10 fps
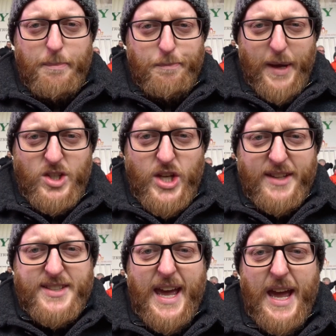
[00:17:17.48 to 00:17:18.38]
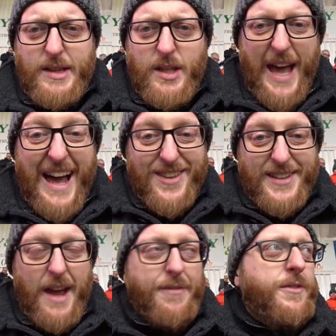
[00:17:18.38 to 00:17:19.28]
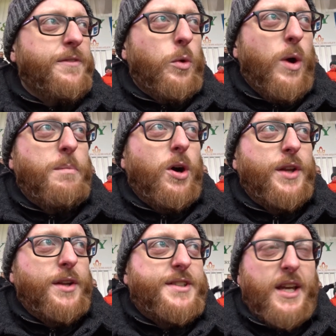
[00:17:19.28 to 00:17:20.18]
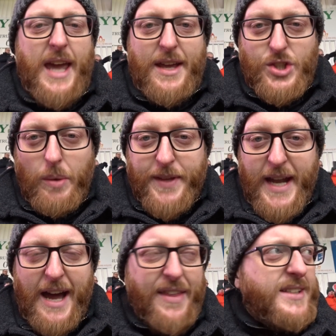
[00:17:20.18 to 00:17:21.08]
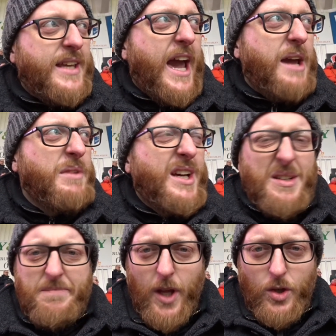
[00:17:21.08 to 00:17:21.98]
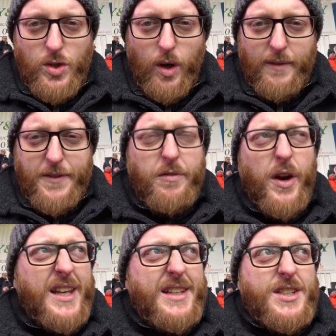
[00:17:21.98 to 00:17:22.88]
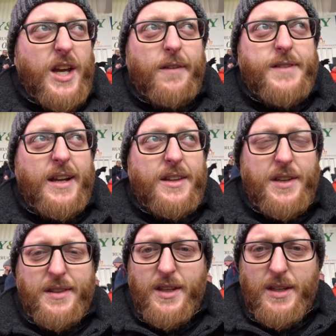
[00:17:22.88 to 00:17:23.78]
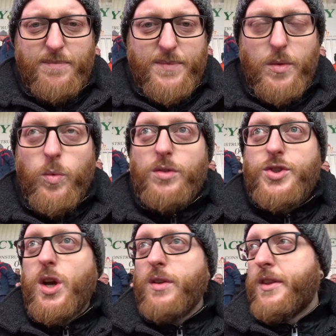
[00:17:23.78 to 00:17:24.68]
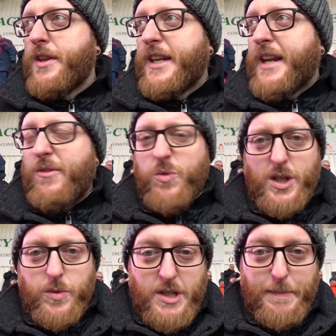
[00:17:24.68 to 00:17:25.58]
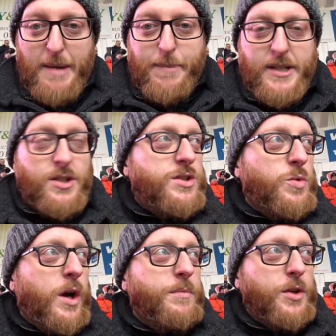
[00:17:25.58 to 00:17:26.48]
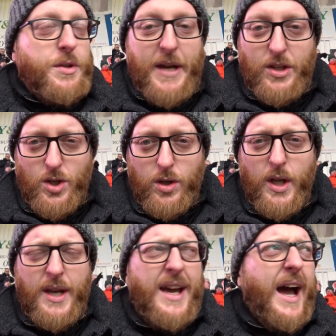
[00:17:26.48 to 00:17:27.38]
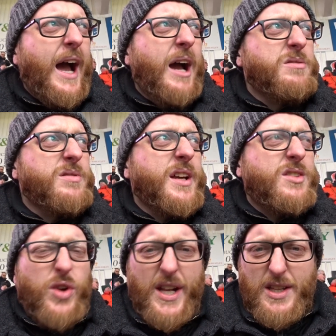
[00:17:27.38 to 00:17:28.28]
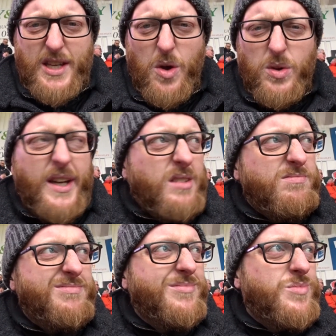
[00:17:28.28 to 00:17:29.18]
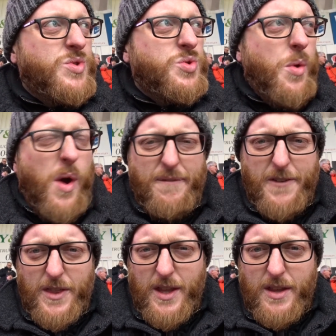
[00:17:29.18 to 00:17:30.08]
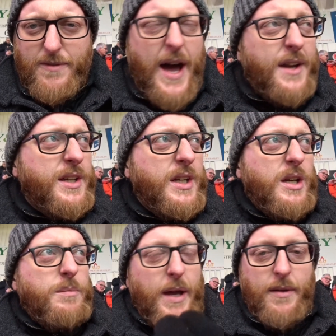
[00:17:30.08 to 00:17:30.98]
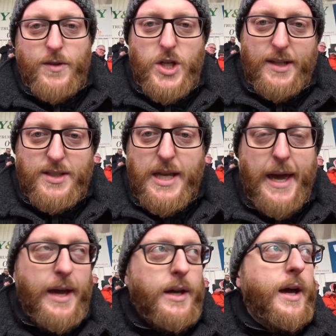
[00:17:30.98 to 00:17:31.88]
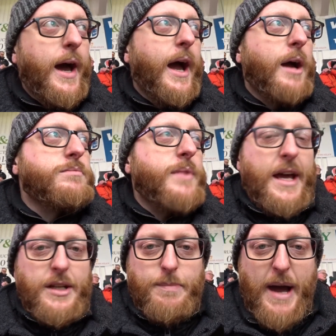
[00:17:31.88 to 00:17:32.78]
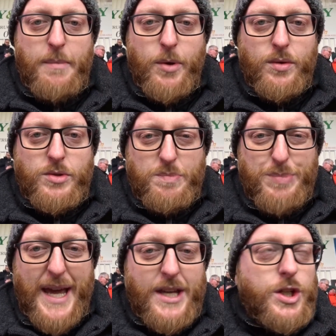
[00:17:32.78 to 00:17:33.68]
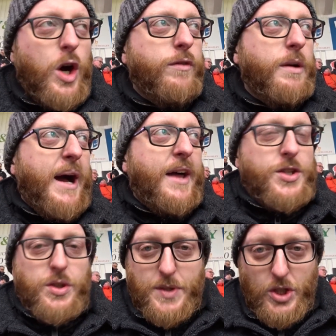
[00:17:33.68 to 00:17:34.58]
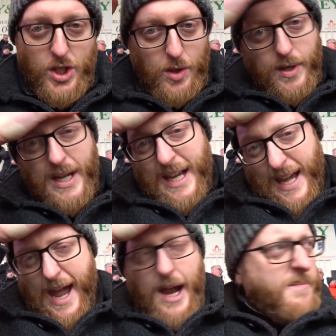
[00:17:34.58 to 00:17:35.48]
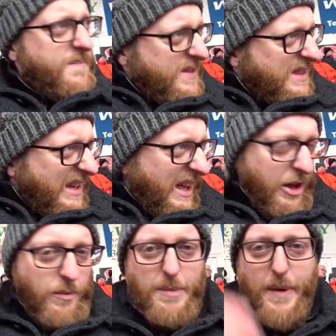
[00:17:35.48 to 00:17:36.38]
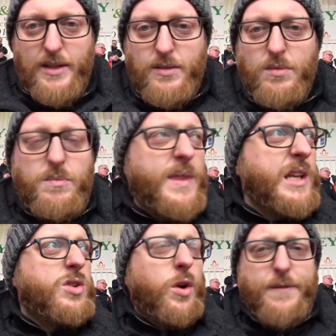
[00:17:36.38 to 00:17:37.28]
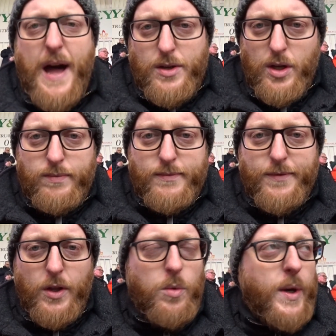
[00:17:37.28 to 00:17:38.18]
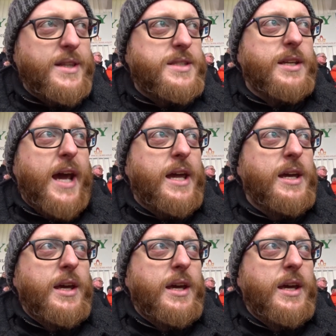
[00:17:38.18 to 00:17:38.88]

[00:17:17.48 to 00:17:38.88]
Big chance there at the death for Wimbledon to get something out of this game. Not sure if they've really deserved anything. The, the one shot that they did have, which was a back pass and swerved under Mitchell, um, is really the only true effort that they've had. Bit of a chance there, um, headed back but just blazed over by the substitute. Um, I think we've been good value for the win today.